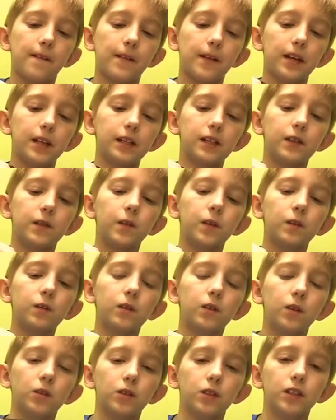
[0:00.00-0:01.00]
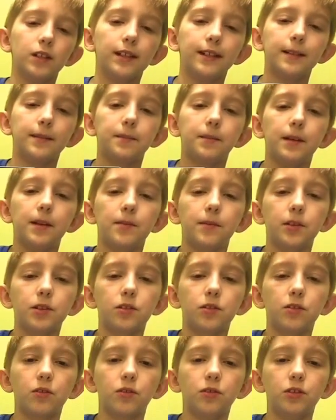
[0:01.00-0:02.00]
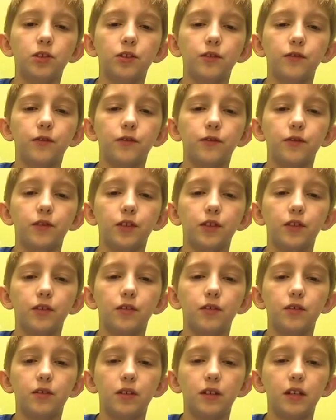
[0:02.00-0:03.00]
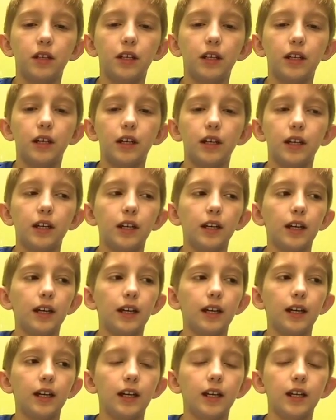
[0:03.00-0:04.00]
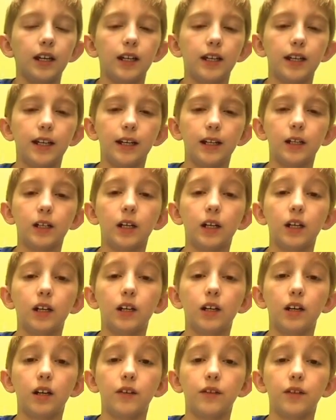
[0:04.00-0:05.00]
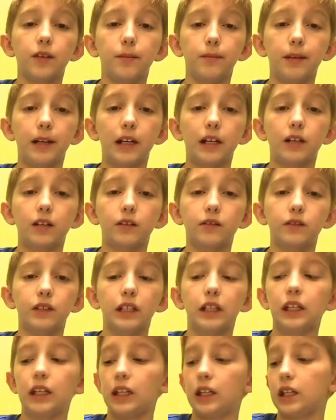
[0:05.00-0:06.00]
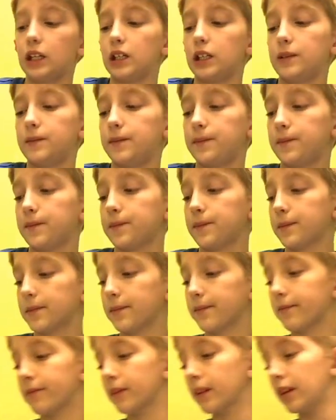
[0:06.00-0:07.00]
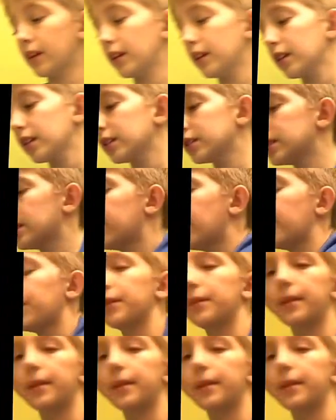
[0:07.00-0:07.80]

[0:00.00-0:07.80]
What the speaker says: It's a phone holder. It pretty much holds your phone. And I got it off the back of because off the